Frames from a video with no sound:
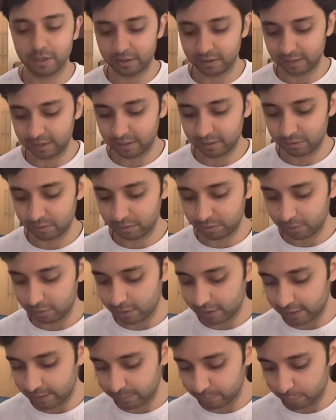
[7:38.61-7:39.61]
I think you
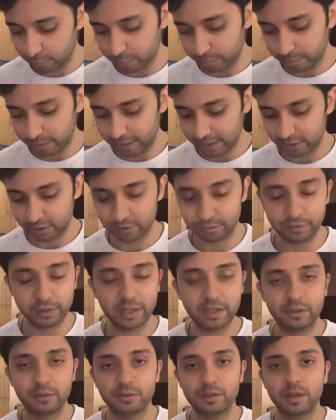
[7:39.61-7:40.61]
learn more by actually
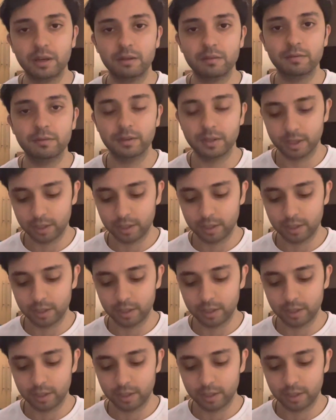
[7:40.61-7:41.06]
reading yourself.